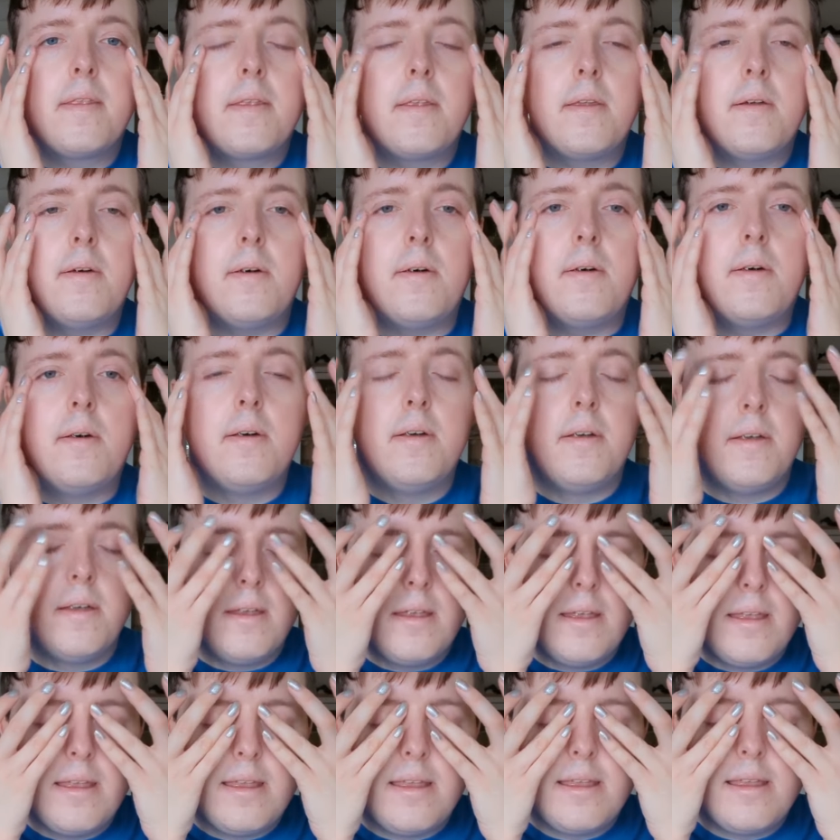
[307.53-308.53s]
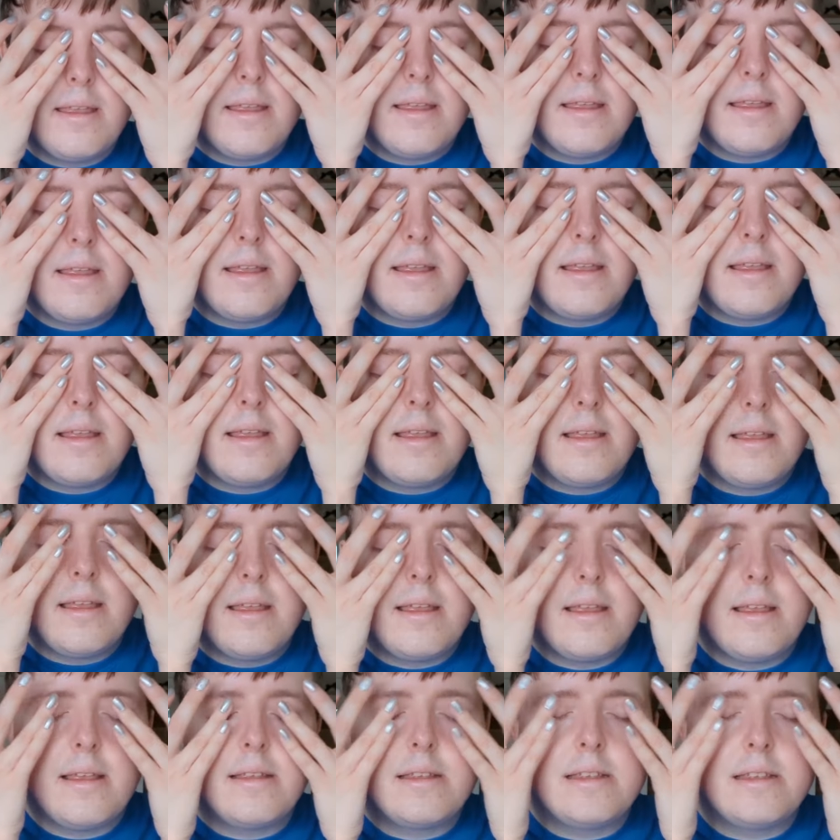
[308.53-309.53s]
So
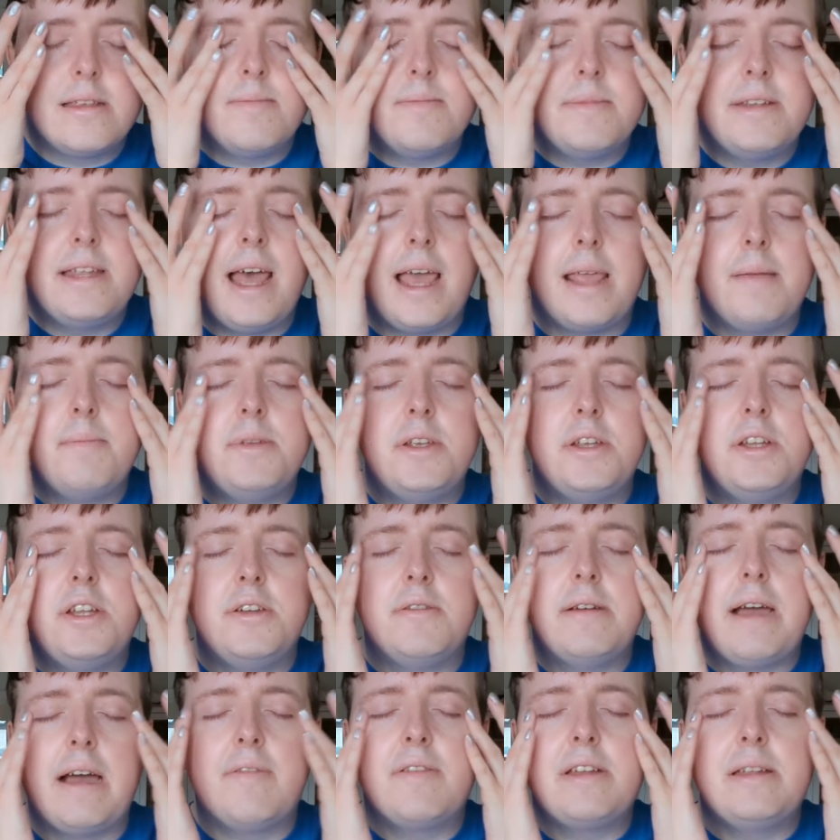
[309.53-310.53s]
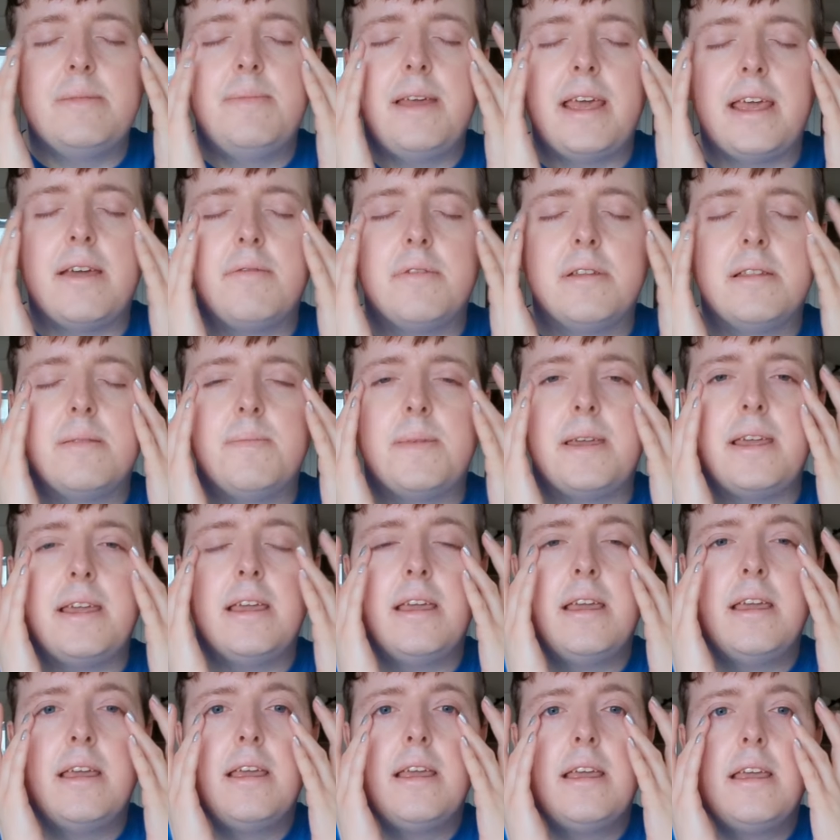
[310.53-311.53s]
sometimes you do have to bear with
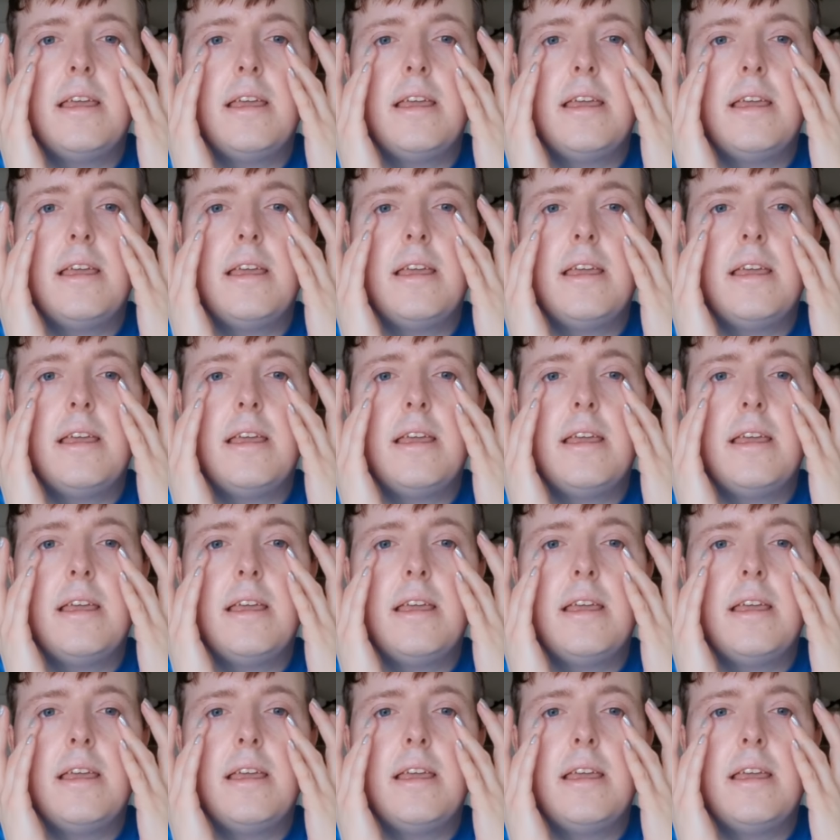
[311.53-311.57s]
me